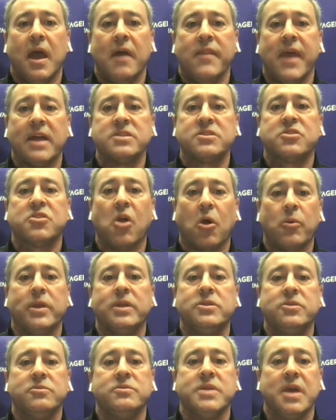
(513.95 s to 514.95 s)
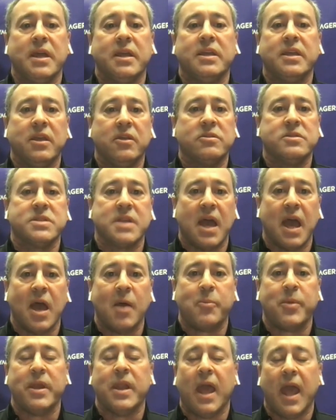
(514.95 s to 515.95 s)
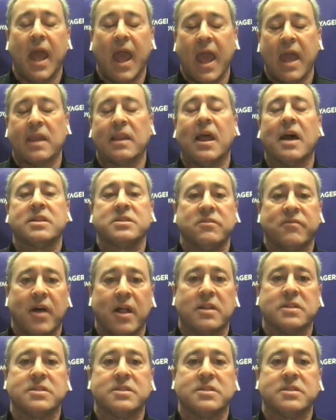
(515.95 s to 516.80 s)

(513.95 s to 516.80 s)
and that's going to take years to happen and lots